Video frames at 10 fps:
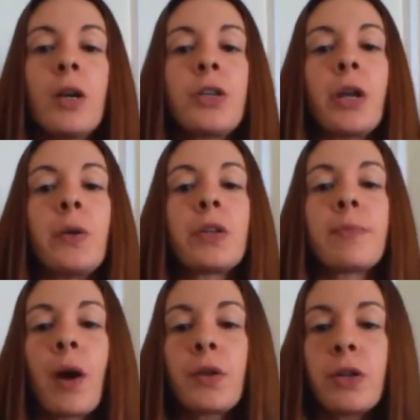So
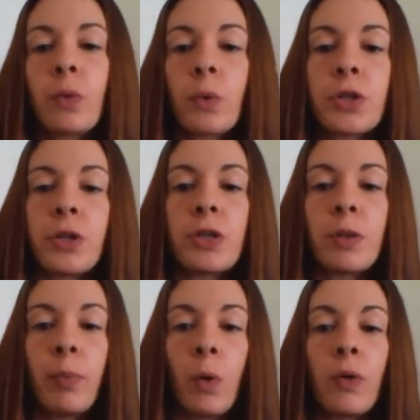SMaRteN wants to
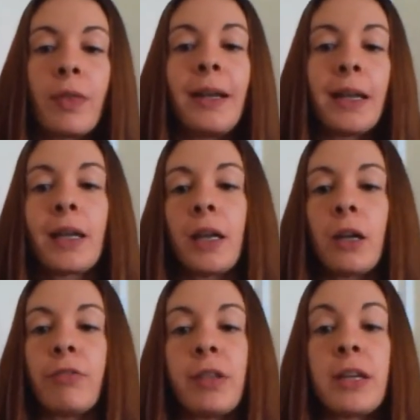support the linking
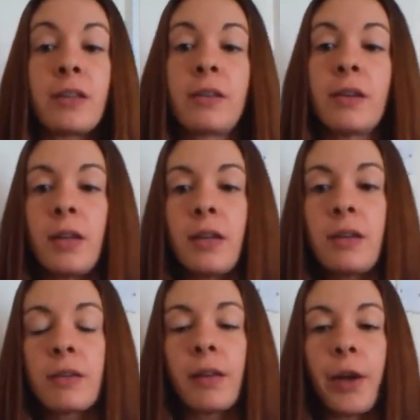of these
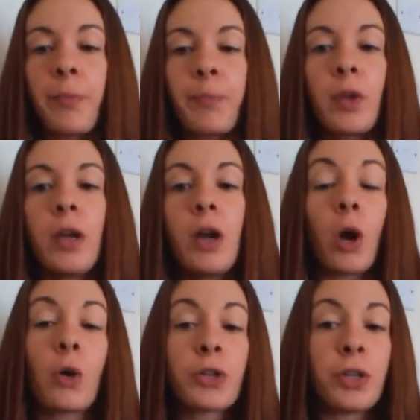studies
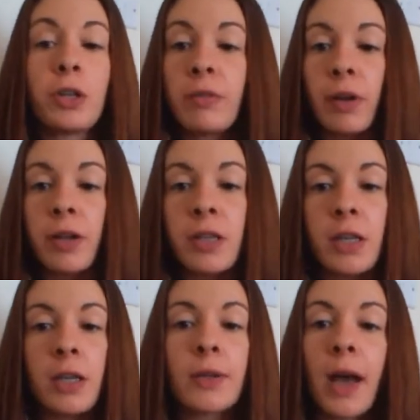across the
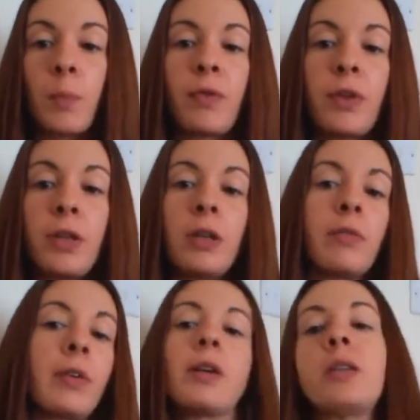universities and within the
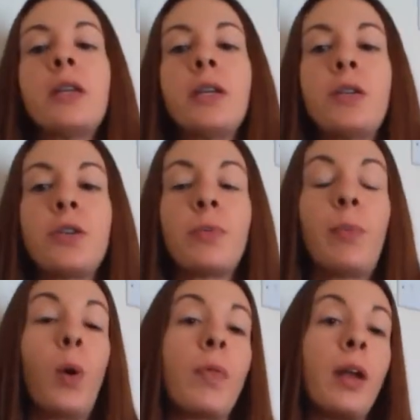universities to
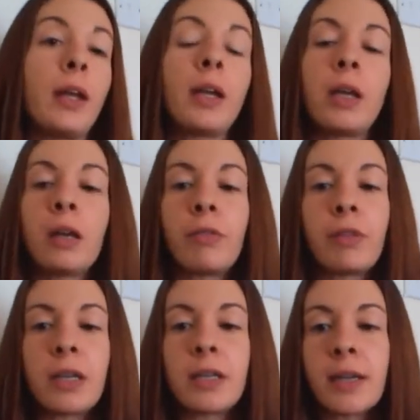support the linking of
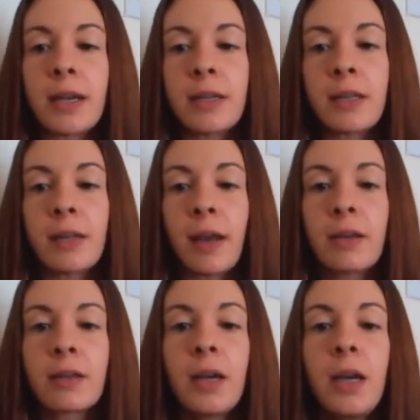these data
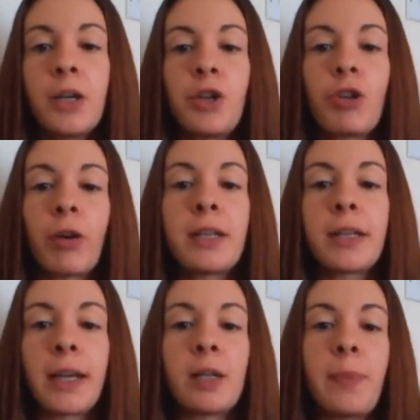sets to try to
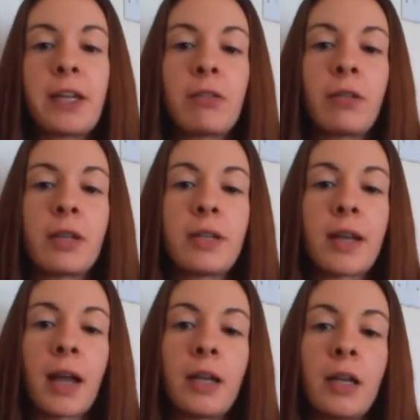get a better
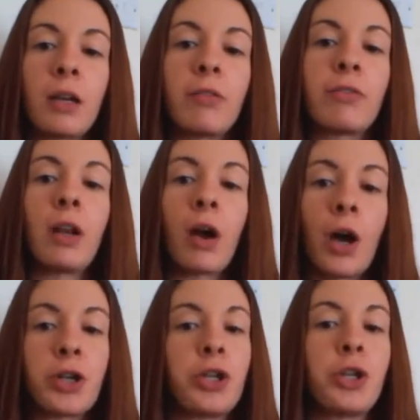understanding of the
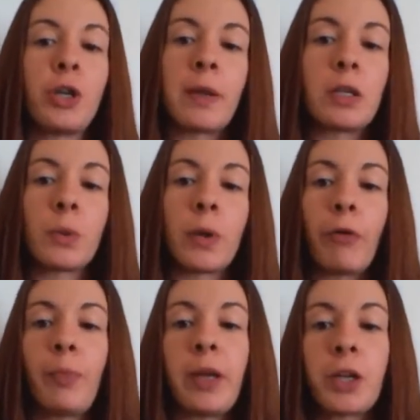larger student mental
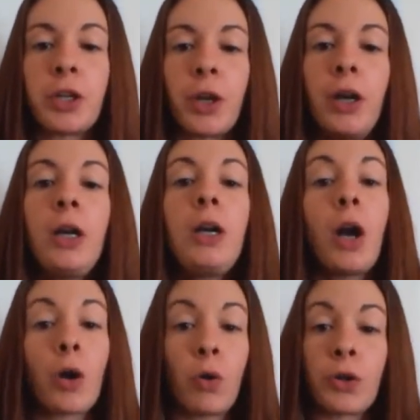health picture
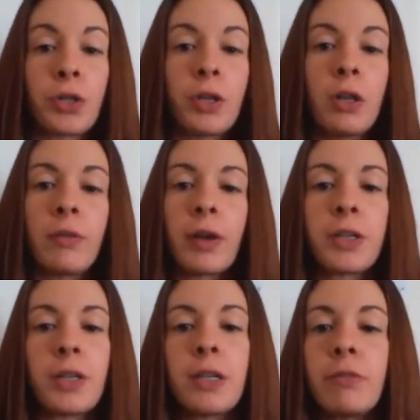across the
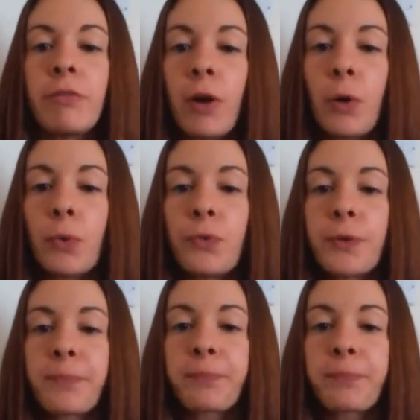universities involved.